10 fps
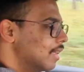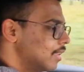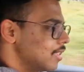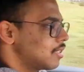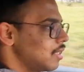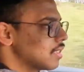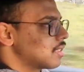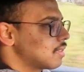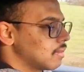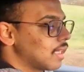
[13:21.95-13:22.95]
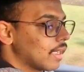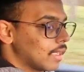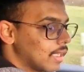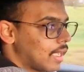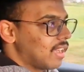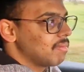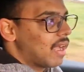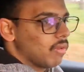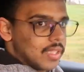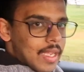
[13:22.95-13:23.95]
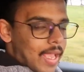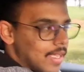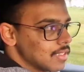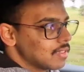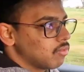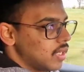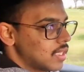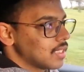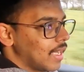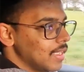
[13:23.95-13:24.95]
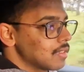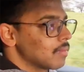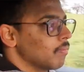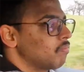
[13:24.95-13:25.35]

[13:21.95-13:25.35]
this just the kind of power it has for its size